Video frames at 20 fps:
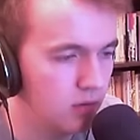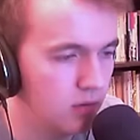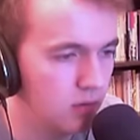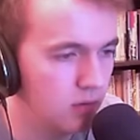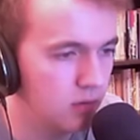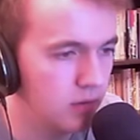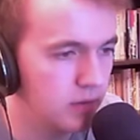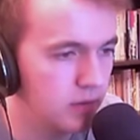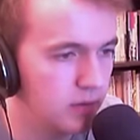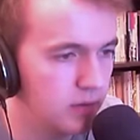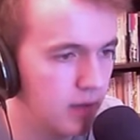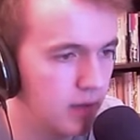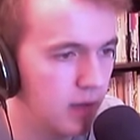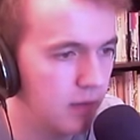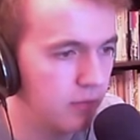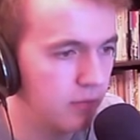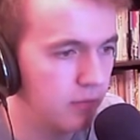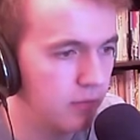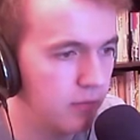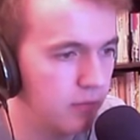Yeah, we need to
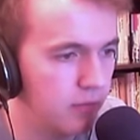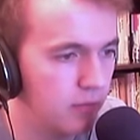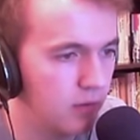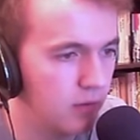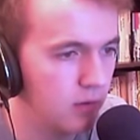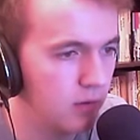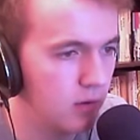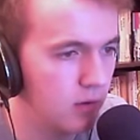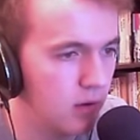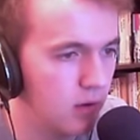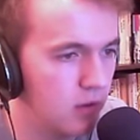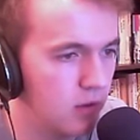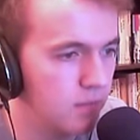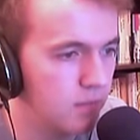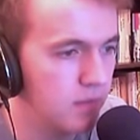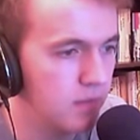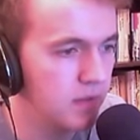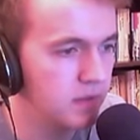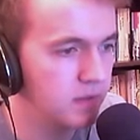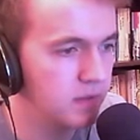have uh, the
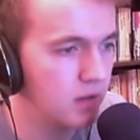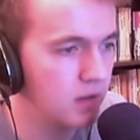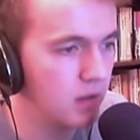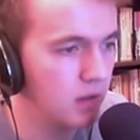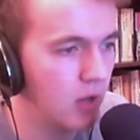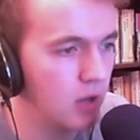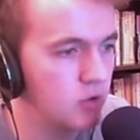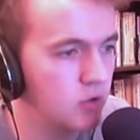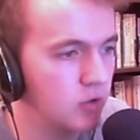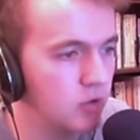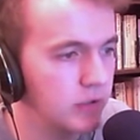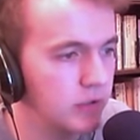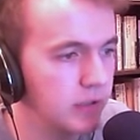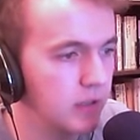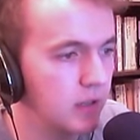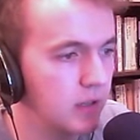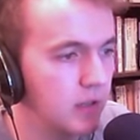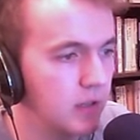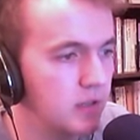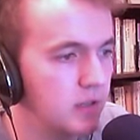bits that the hydraulics are
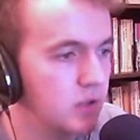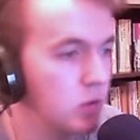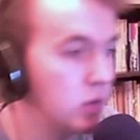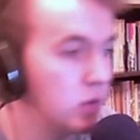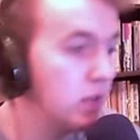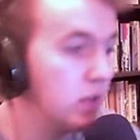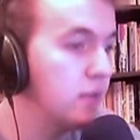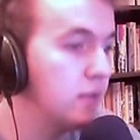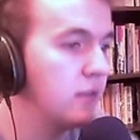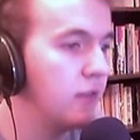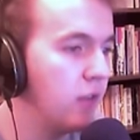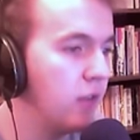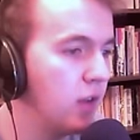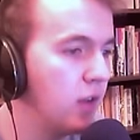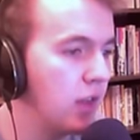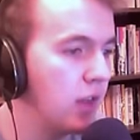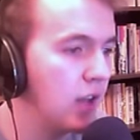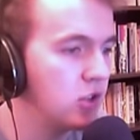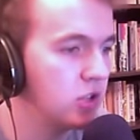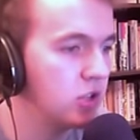connected to even
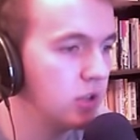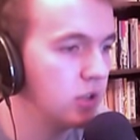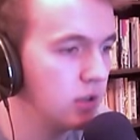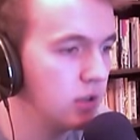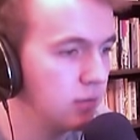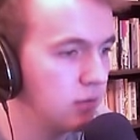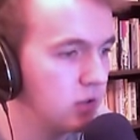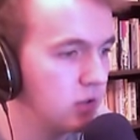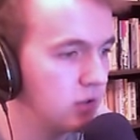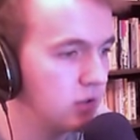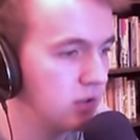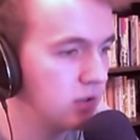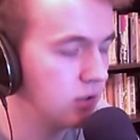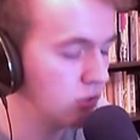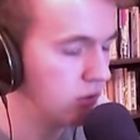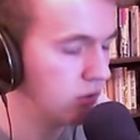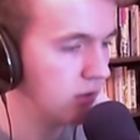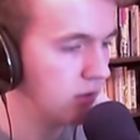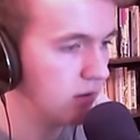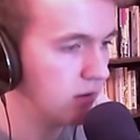further. Actually, if we just
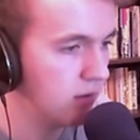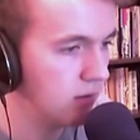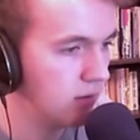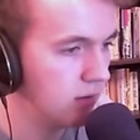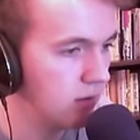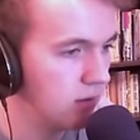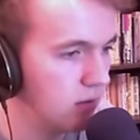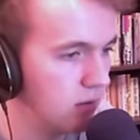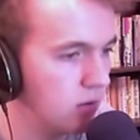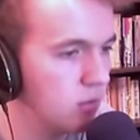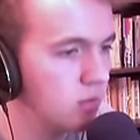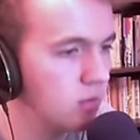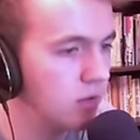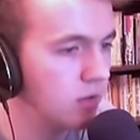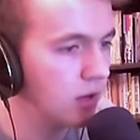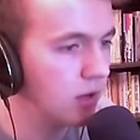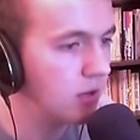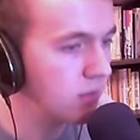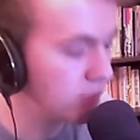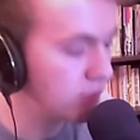literally... No,
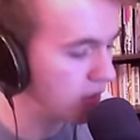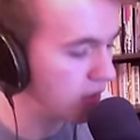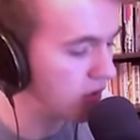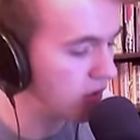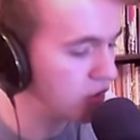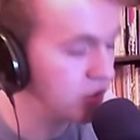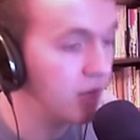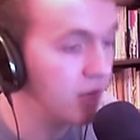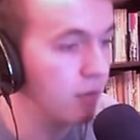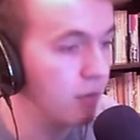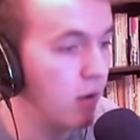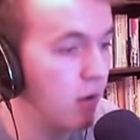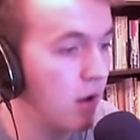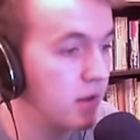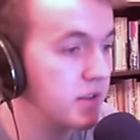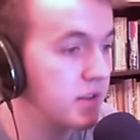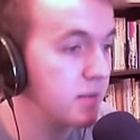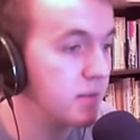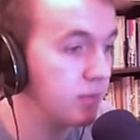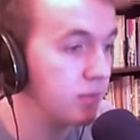I didn't press shift. Well, I
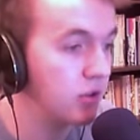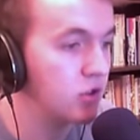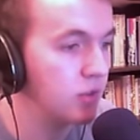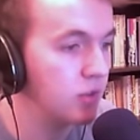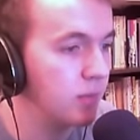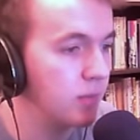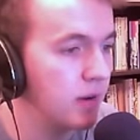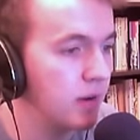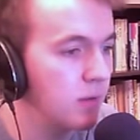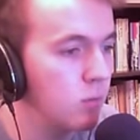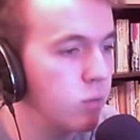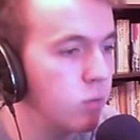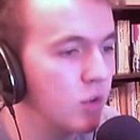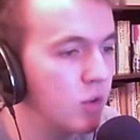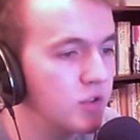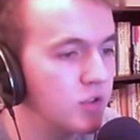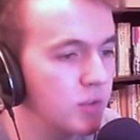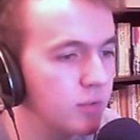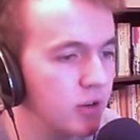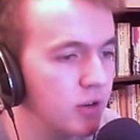did press shift, but I didn't
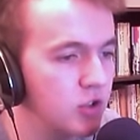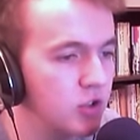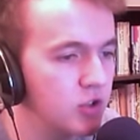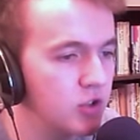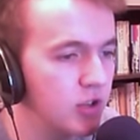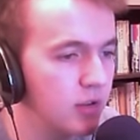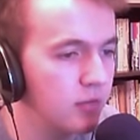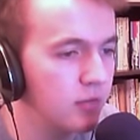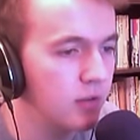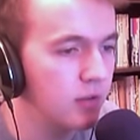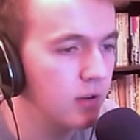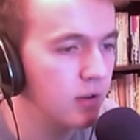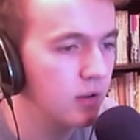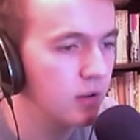want to press shift.